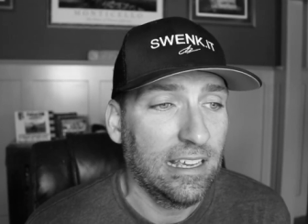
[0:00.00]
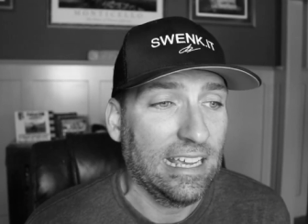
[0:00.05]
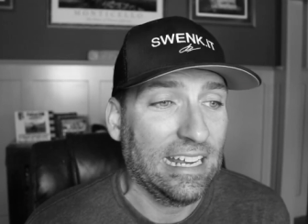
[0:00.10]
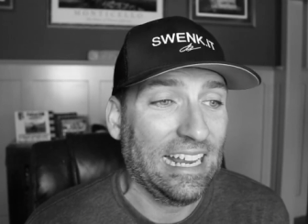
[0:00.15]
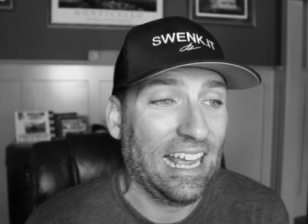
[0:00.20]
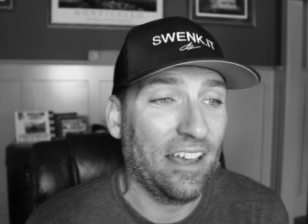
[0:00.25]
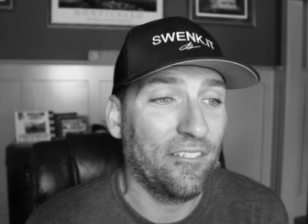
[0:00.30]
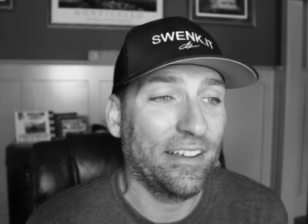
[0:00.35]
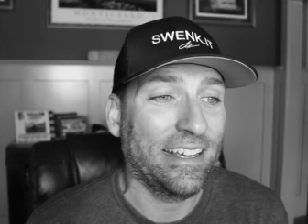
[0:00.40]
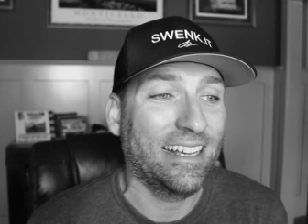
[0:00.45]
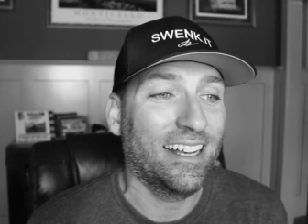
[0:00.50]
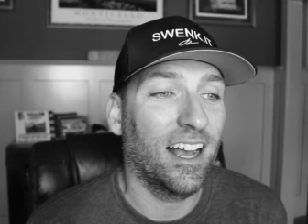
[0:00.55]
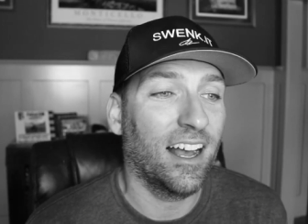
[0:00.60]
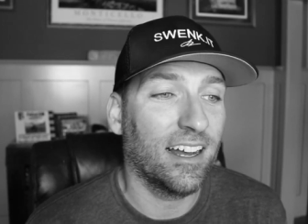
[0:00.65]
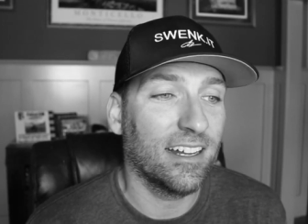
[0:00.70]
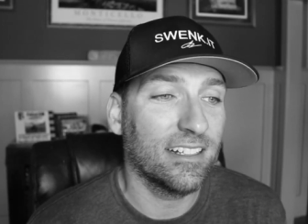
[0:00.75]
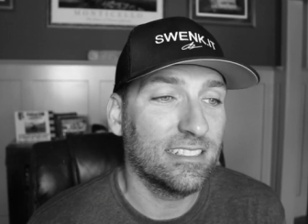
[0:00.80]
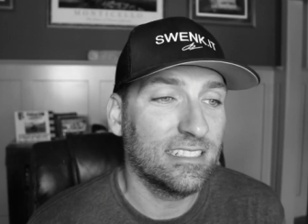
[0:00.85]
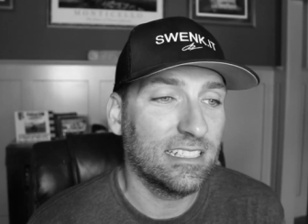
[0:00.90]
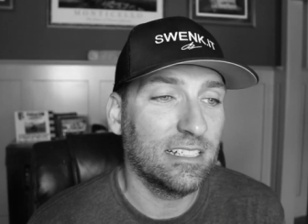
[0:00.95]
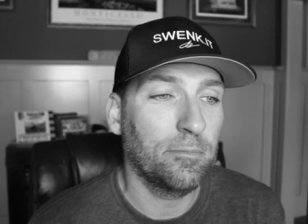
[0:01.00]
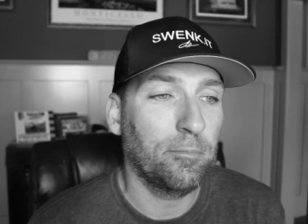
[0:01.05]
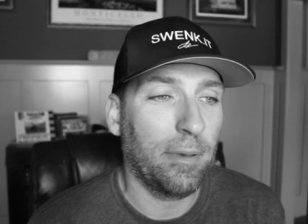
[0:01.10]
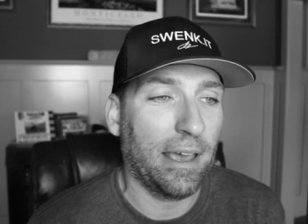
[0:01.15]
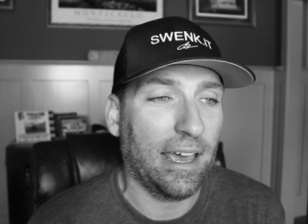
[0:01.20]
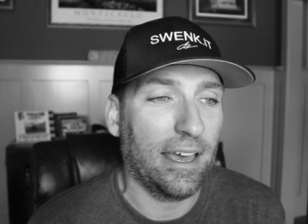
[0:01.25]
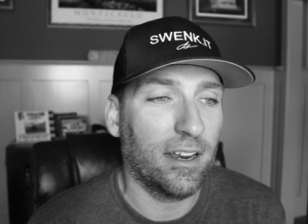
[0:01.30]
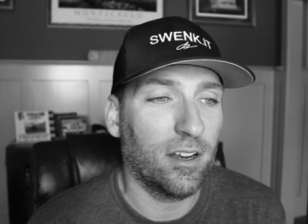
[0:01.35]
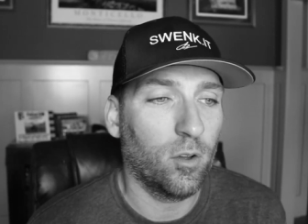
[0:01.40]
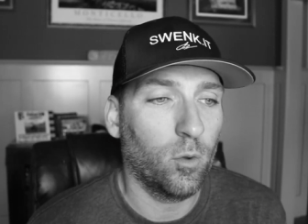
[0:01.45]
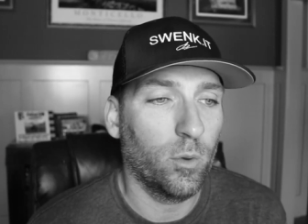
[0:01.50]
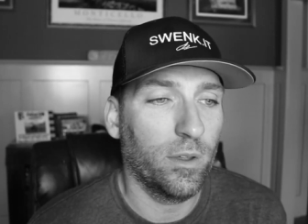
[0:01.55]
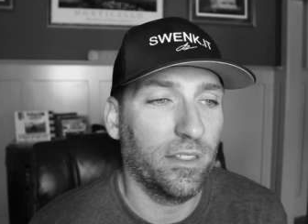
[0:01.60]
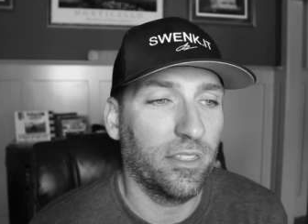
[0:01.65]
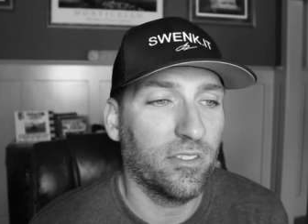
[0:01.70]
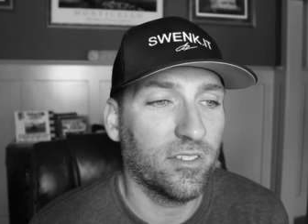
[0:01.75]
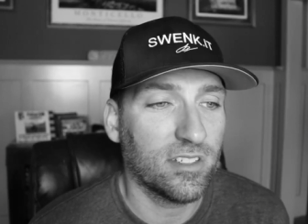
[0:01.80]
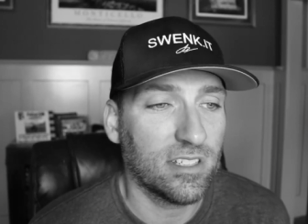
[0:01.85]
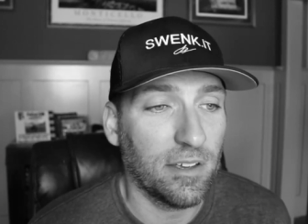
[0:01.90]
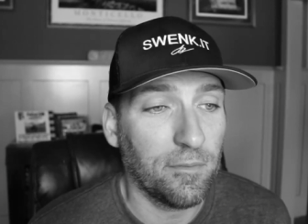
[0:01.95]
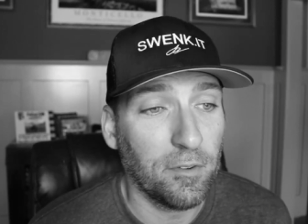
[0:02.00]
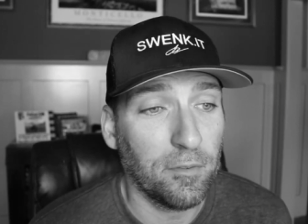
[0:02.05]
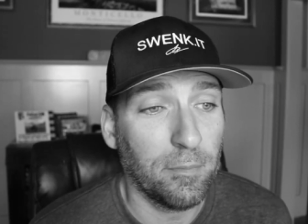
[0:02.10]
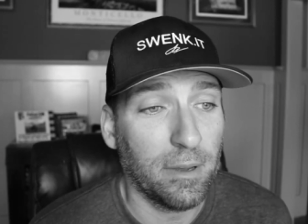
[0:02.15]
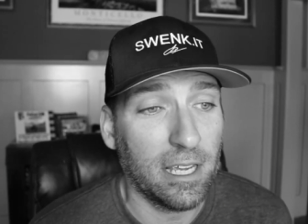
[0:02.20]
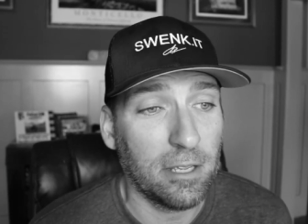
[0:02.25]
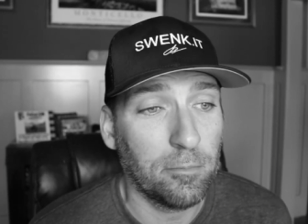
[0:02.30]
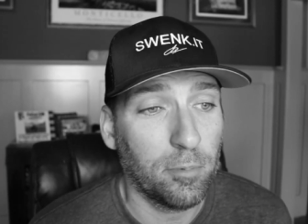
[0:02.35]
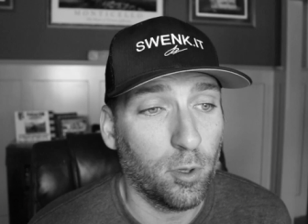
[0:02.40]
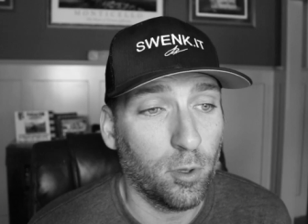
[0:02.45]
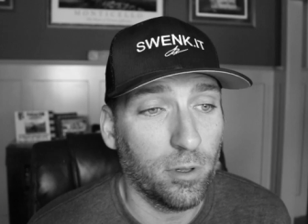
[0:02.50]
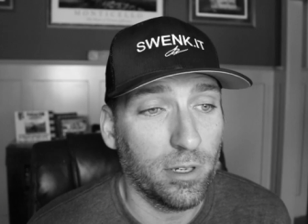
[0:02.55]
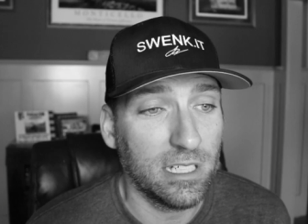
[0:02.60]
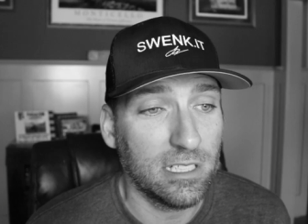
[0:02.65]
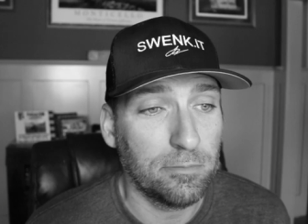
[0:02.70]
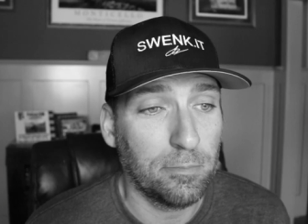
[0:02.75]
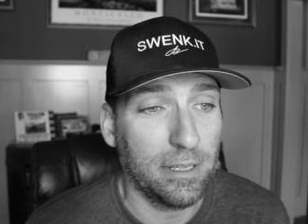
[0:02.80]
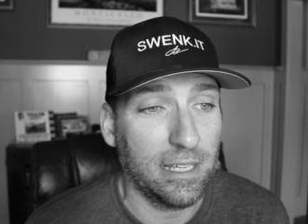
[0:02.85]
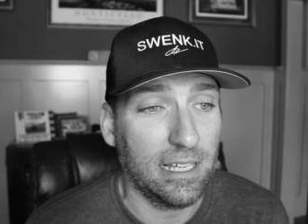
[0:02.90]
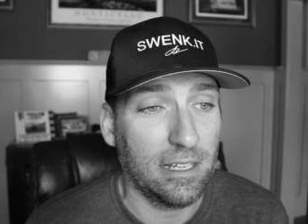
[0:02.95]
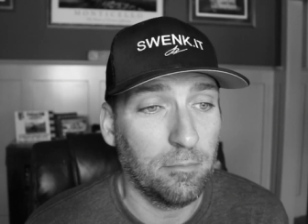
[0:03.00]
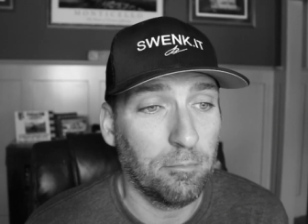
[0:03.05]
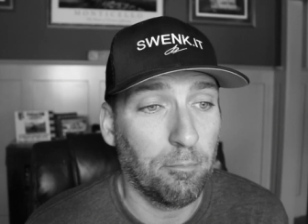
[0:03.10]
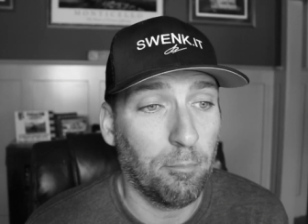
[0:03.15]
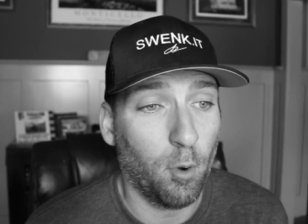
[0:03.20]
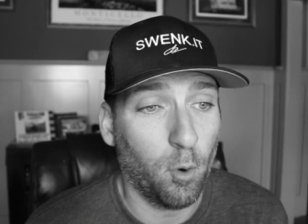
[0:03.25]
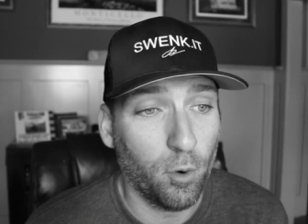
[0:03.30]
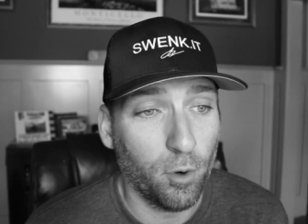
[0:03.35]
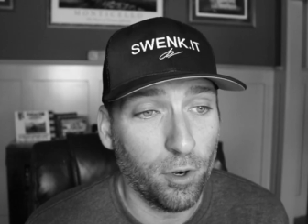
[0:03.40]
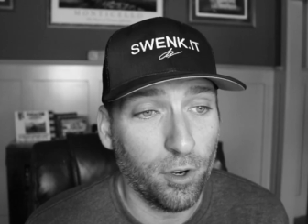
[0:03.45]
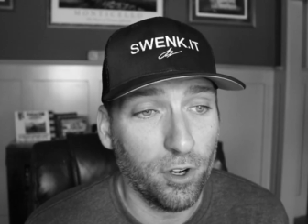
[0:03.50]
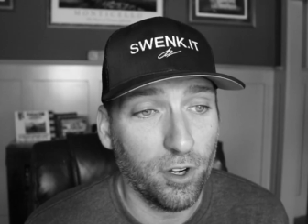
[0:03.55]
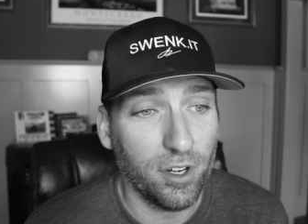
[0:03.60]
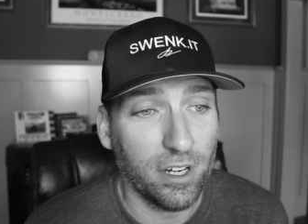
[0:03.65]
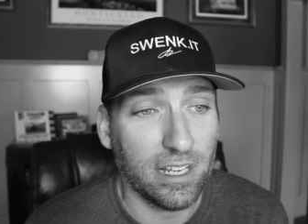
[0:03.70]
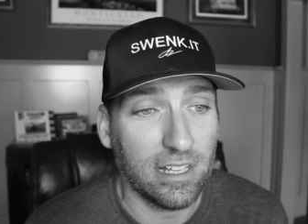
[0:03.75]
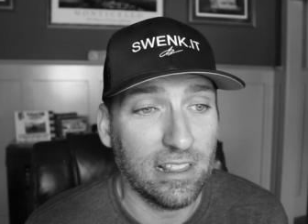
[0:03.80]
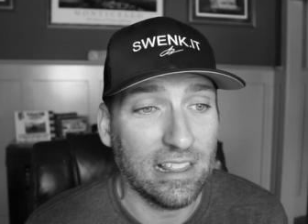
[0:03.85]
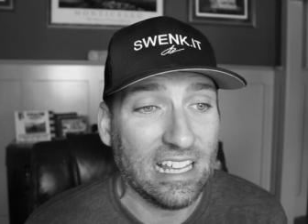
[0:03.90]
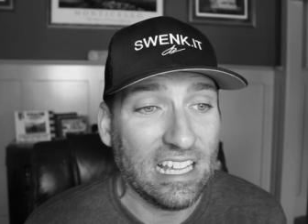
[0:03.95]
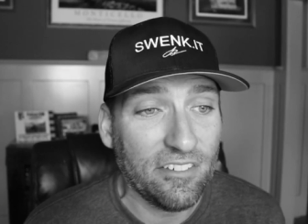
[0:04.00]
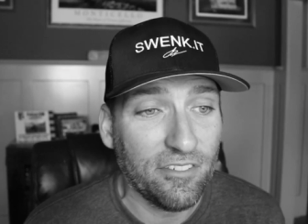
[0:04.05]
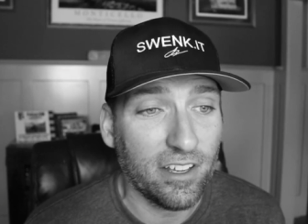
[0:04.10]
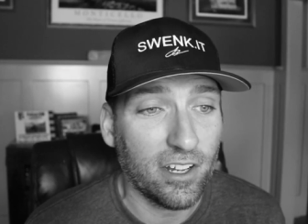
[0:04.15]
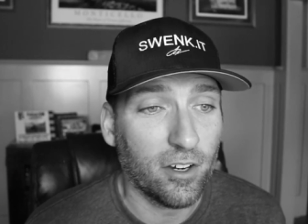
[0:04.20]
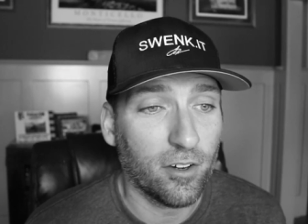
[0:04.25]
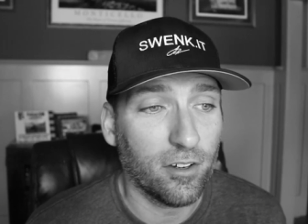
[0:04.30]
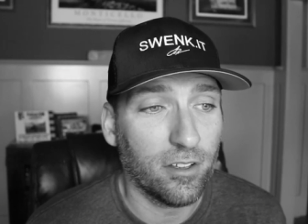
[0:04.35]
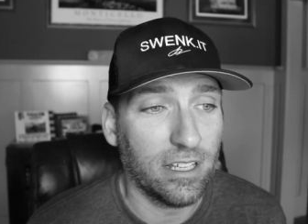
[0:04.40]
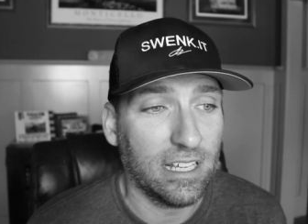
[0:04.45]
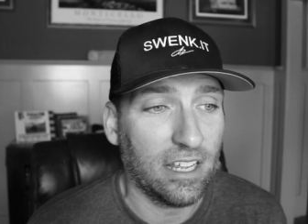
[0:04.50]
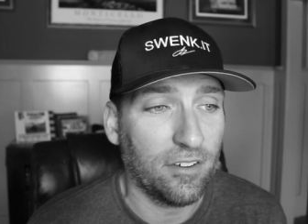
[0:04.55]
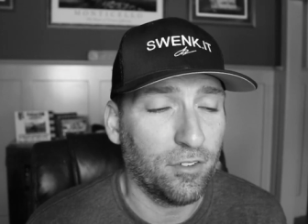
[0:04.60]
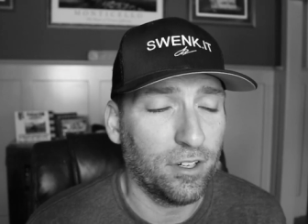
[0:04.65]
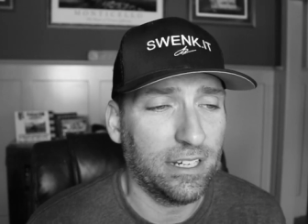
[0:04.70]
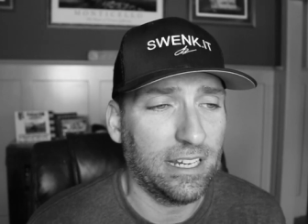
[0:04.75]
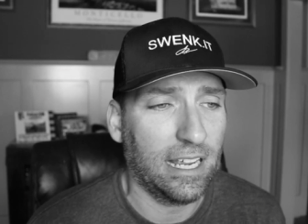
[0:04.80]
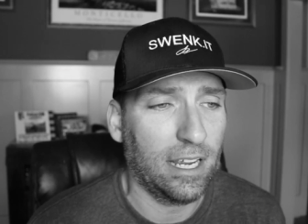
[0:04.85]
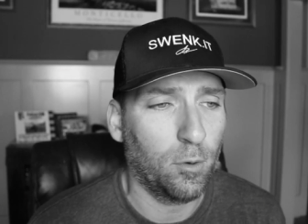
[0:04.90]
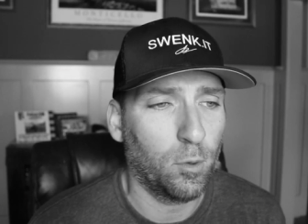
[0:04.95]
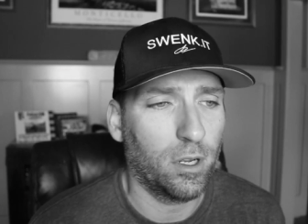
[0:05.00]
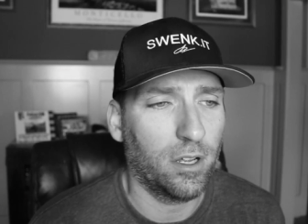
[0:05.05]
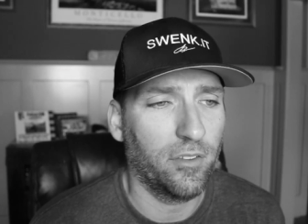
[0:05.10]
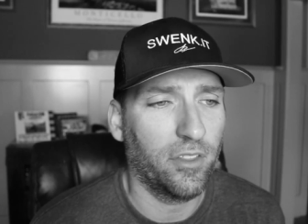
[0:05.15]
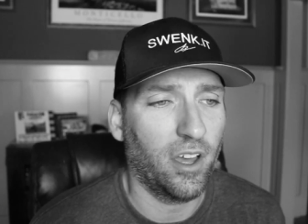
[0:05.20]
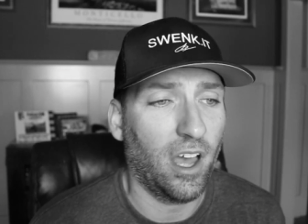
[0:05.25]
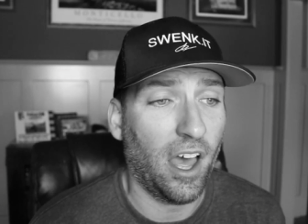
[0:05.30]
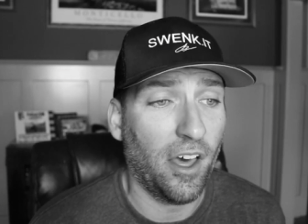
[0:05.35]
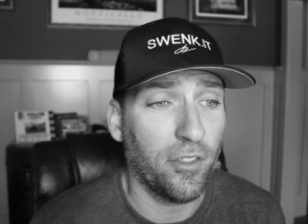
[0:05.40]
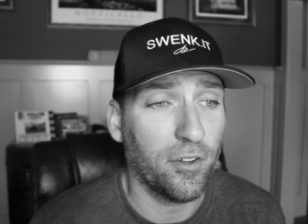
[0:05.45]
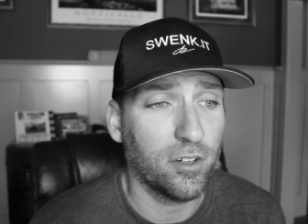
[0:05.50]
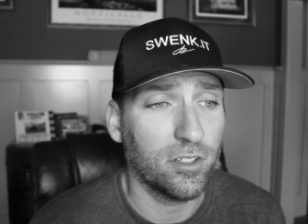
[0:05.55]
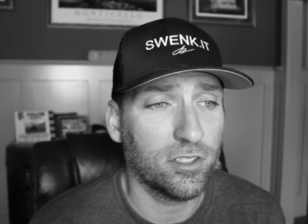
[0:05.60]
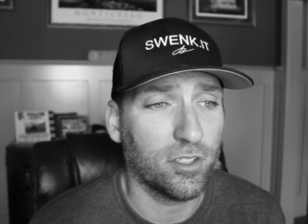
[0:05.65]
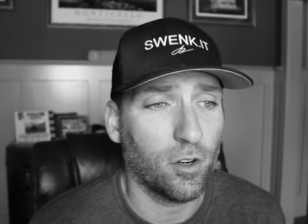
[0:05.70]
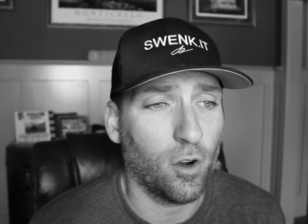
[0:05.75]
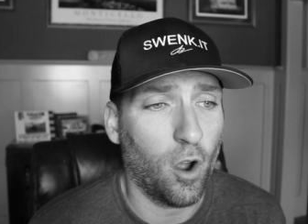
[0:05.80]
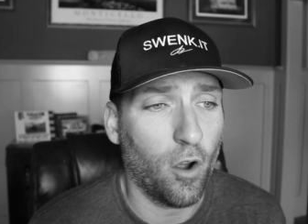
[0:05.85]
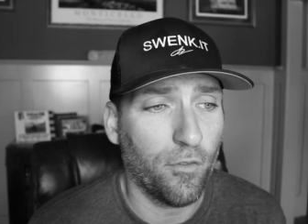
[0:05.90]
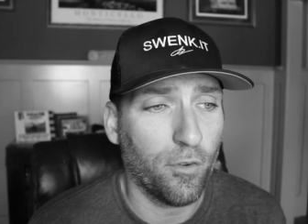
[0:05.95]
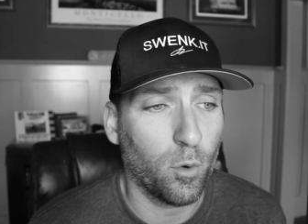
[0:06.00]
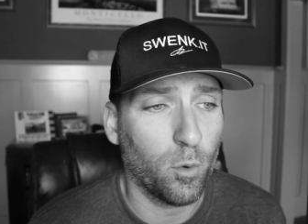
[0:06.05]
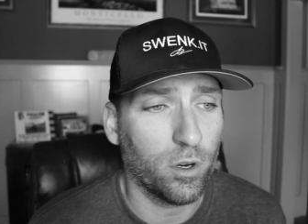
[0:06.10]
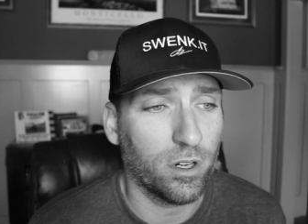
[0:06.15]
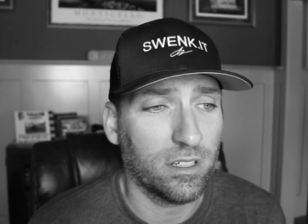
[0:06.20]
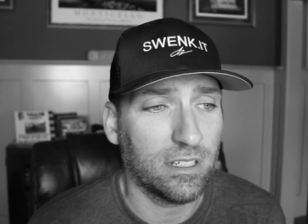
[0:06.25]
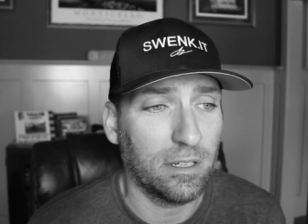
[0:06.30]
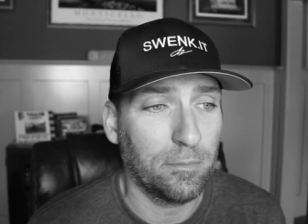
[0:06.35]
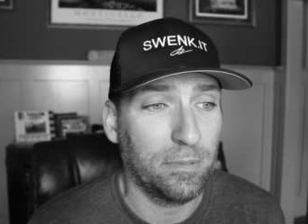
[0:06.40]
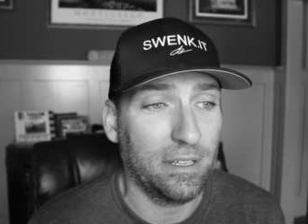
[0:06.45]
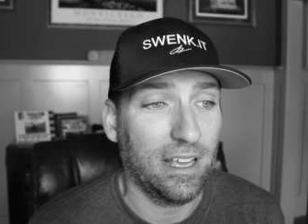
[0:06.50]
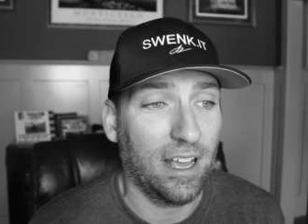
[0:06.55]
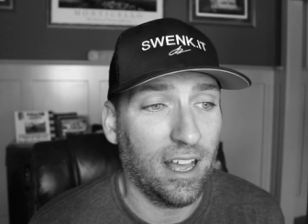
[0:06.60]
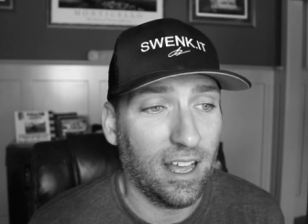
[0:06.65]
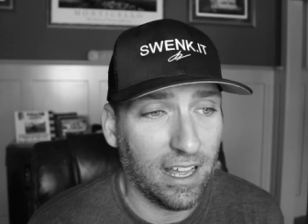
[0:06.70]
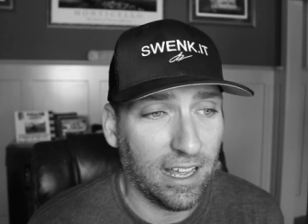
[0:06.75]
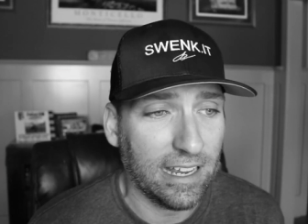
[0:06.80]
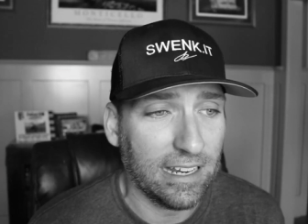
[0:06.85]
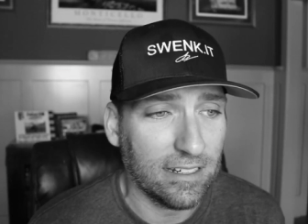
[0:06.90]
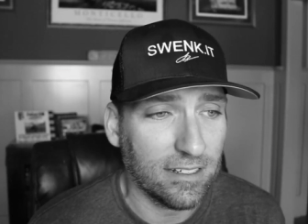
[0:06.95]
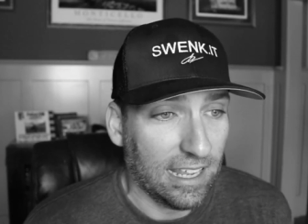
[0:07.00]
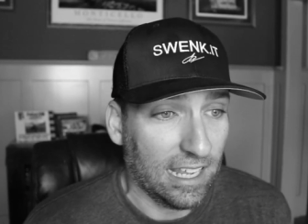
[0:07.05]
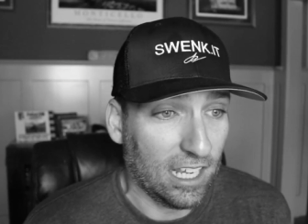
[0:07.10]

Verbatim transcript: and have a constant battle with some of my employees being bored and leaving early every day while the others are overworked and behind.